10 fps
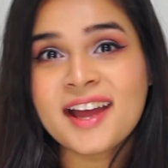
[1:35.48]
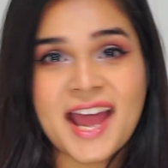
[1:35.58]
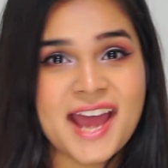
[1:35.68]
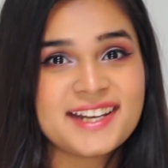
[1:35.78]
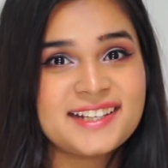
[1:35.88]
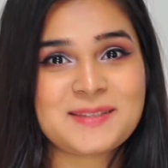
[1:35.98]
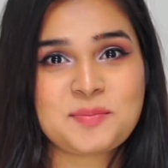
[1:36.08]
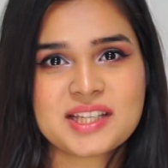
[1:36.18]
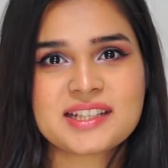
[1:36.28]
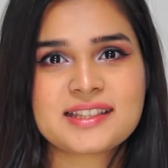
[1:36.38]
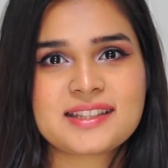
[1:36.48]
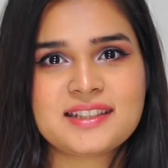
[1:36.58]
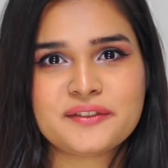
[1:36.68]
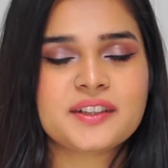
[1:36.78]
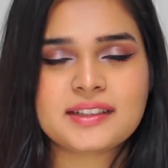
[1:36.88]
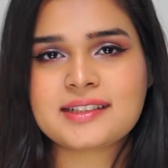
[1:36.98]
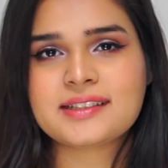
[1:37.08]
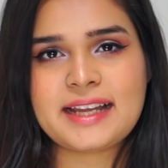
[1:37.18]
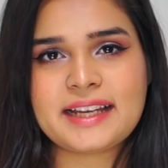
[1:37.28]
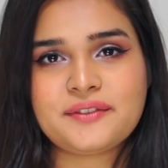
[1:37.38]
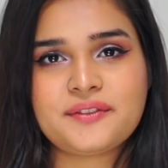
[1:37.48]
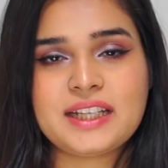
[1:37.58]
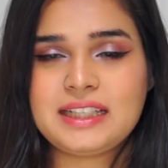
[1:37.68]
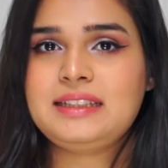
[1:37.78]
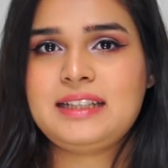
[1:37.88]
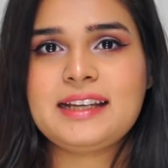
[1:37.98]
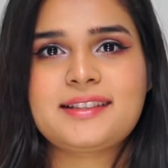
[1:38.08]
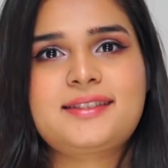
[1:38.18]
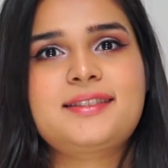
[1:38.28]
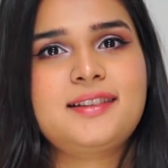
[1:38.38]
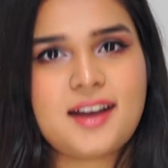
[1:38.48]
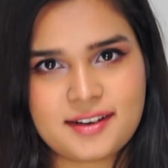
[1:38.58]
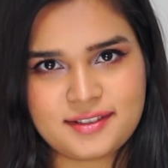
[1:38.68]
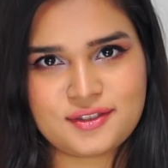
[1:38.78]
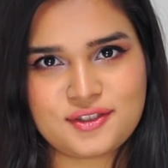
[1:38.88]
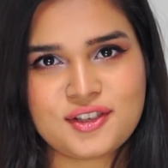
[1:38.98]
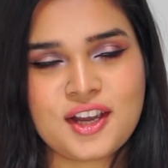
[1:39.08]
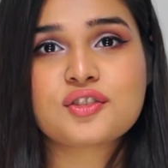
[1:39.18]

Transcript: and experience different things in life, it takes courage.